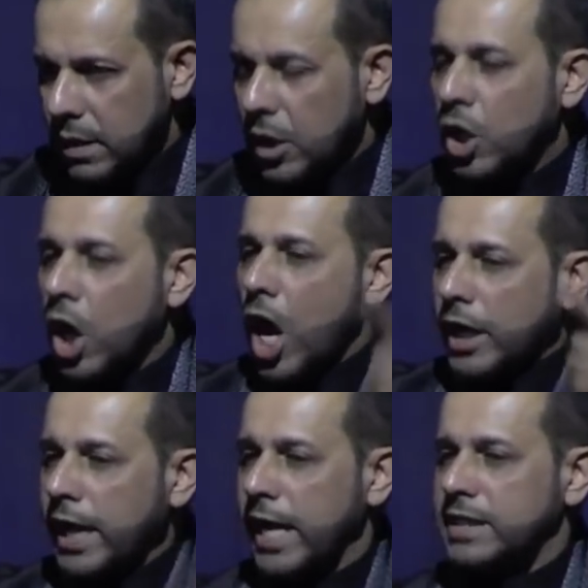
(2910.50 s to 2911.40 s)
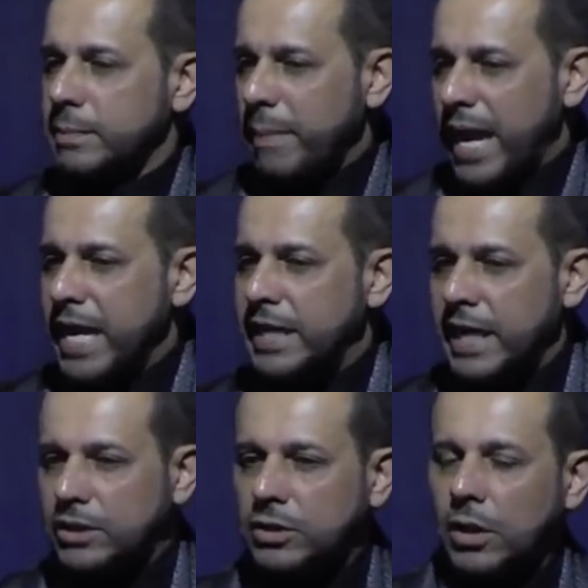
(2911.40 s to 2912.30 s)
God has made
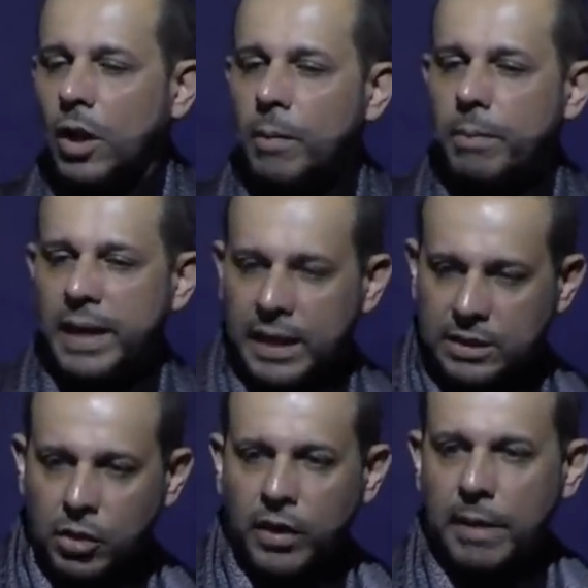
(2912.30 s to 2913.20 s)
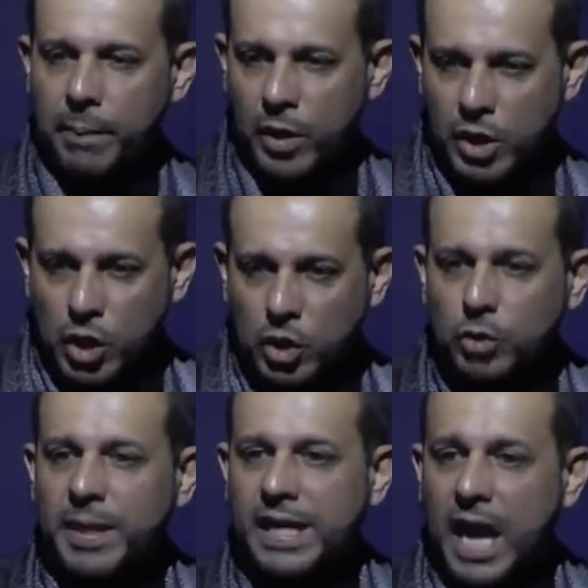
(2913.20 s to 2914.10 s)
it obligatory upon you to
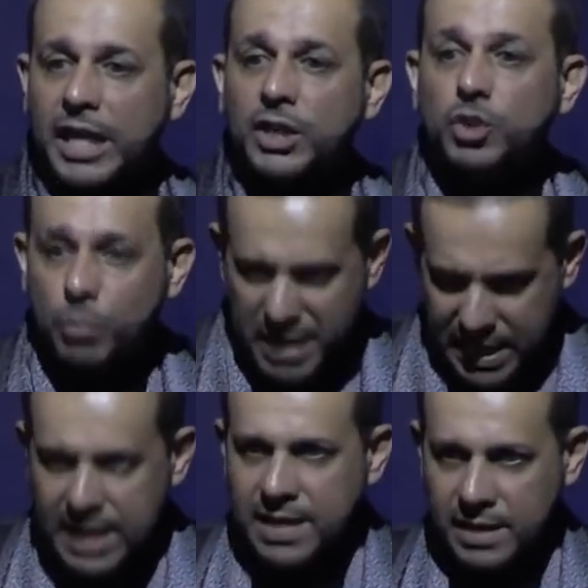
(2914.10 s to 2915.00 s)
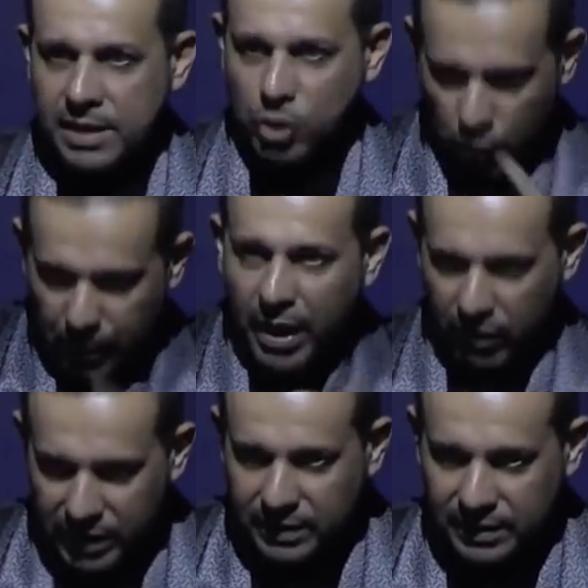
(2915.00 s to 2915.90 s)
be kind to me, your
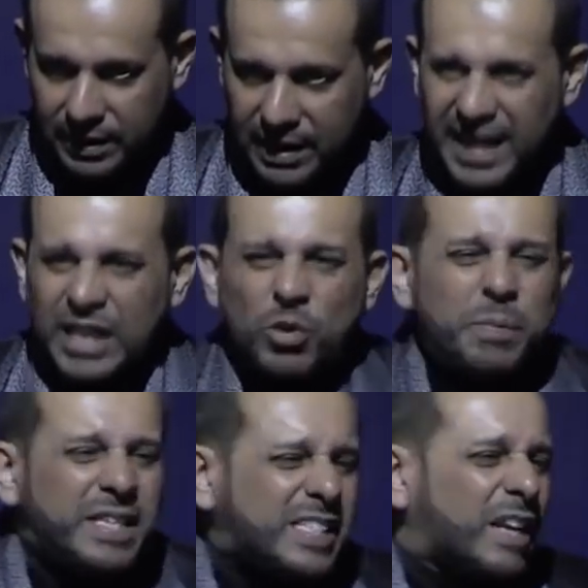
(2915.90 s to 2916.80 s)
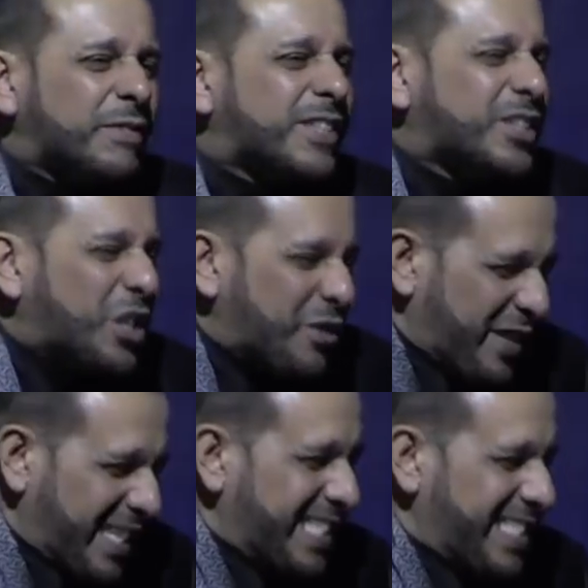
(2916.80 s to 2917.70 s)
parent, it would be
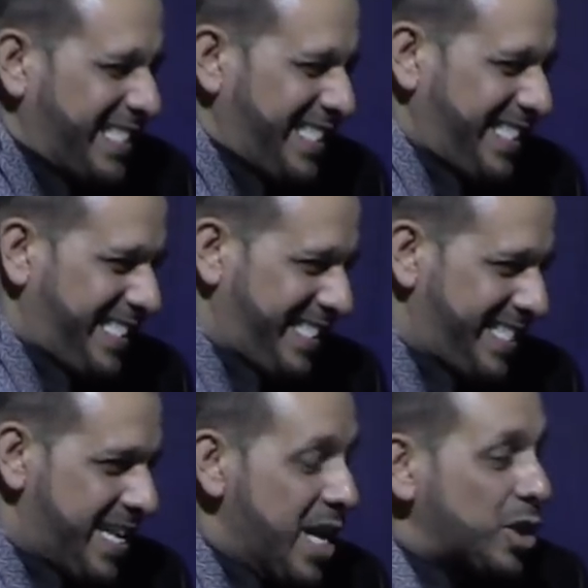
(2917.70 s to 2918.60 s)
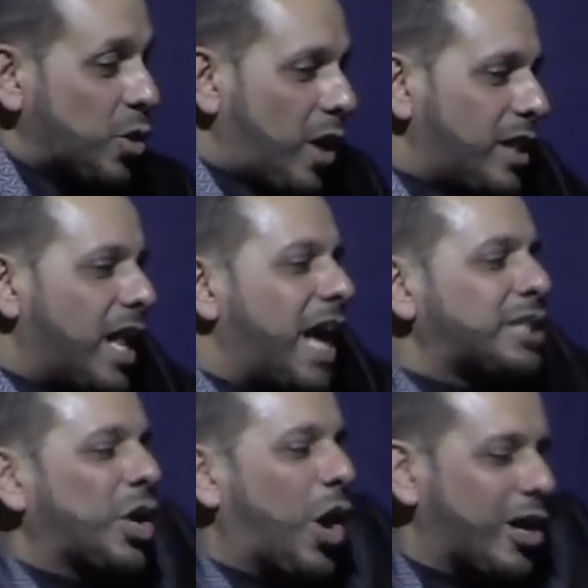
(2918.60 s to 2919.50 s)
self-serving. So Allah
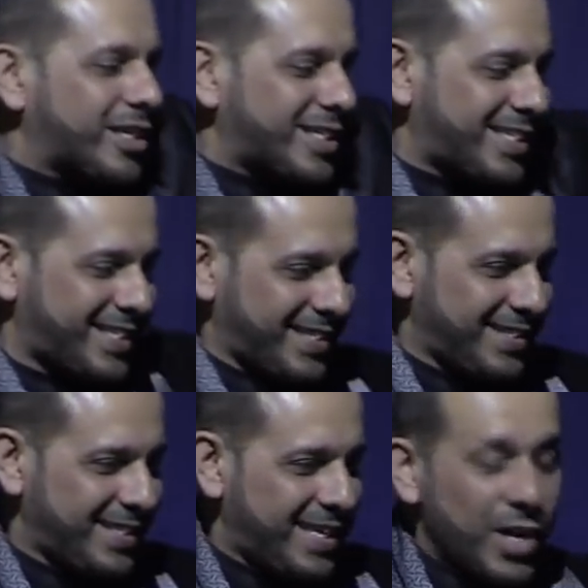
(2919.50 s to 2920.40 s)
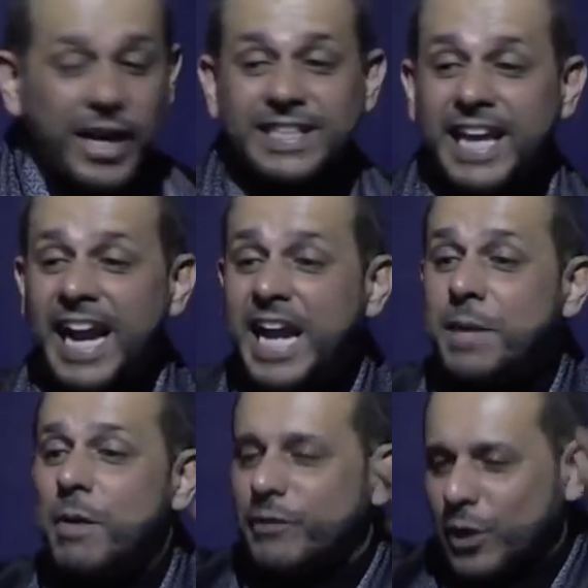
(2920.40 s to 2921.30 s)
talks. Look at the
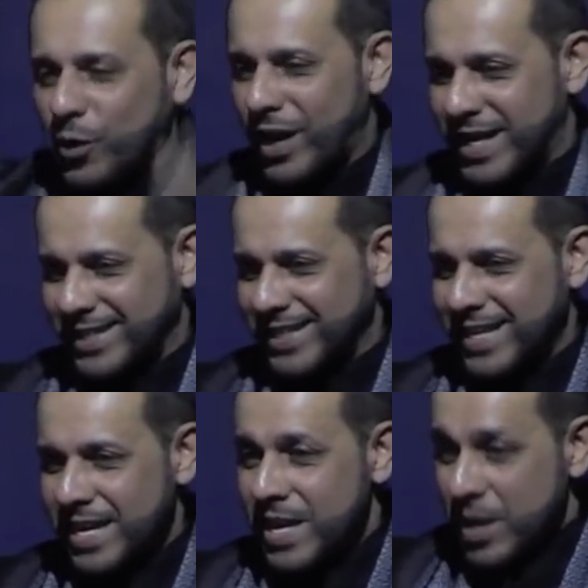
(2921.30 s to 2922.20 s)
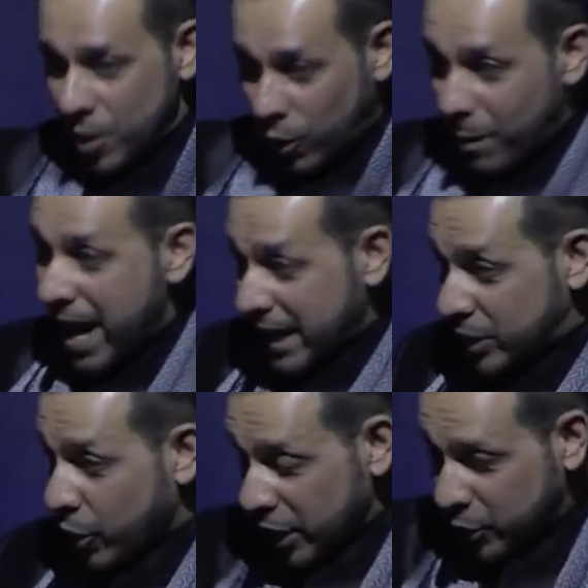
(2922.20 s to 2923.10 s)
hikmah of the Quran. Luqman is
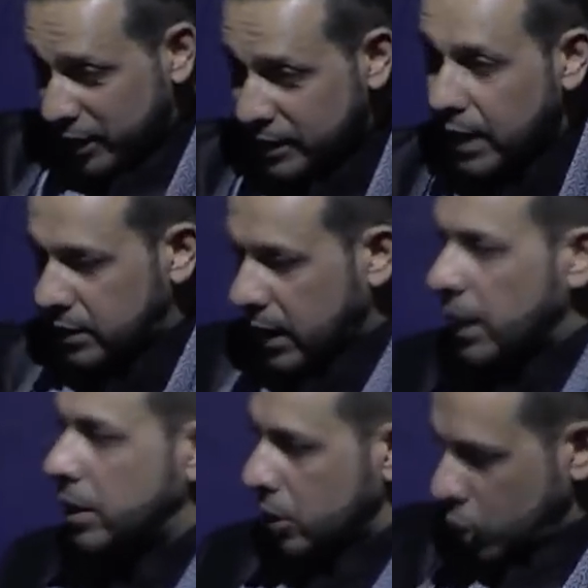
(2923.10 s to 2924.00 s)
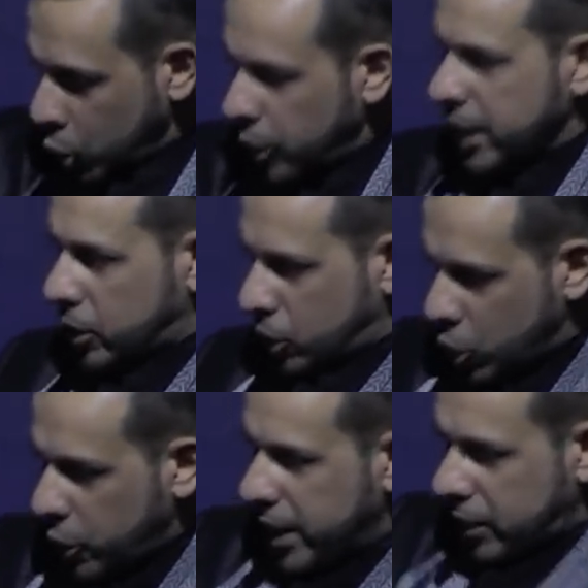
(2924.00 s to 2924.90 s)
talking to his son. Son, do this, do
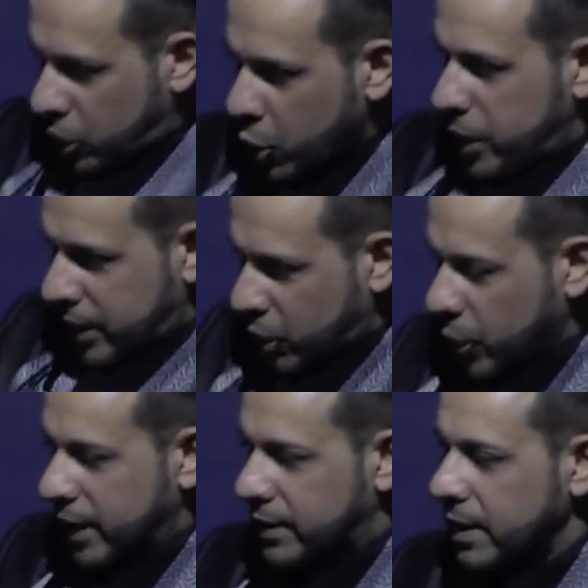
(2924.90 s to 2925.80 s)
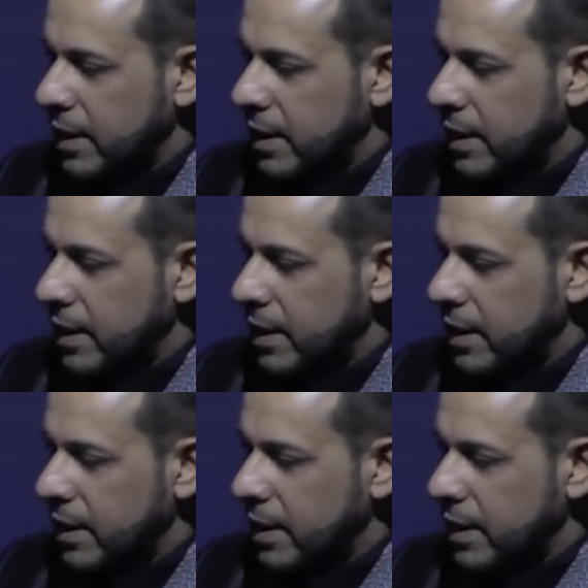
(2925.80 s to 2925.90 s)
this, do this, do this.